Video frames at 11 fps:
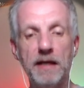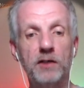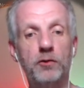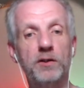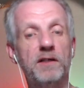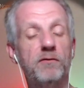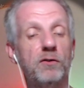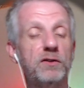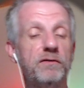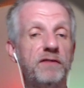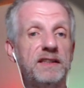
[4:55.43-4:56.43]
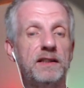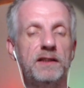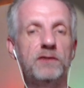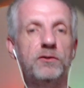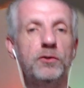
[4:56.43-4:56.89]
Chris, I've also invested
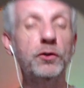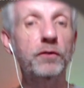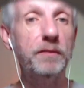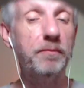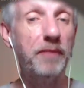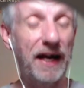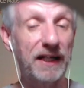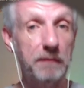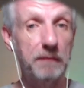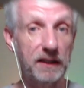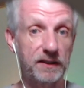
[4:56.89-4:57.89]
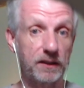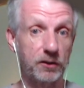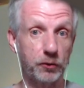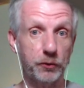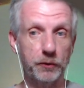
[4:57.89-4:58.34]
into UV Packmaster
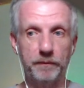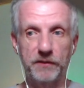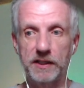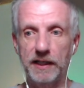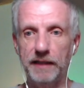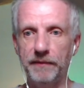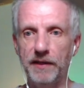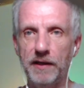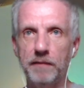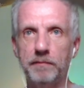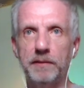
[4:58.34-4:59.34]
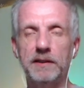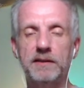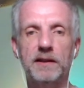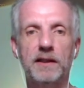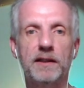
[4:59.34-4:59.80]
2 today,
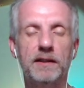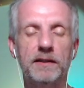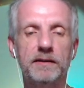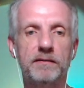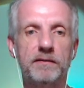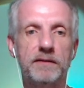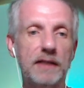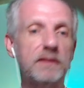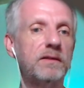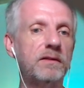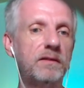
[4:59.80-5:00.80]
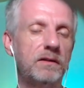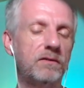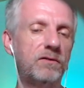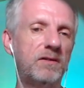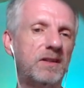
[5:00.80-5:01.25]
but uh, that
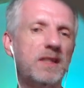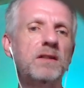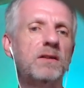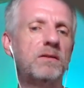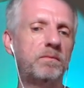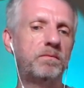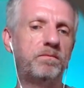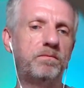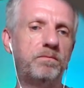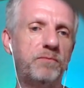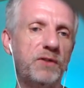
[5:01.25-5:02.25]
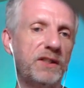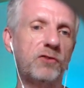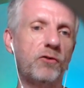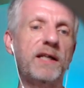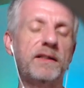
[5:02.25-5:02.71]
didn't bring a
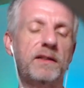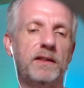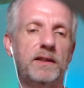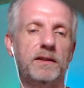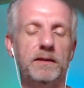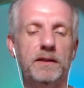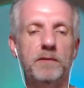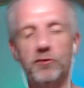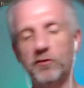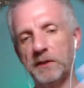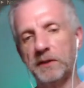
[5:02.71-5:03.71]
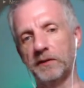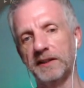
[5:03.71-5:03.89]
great uh, improvement on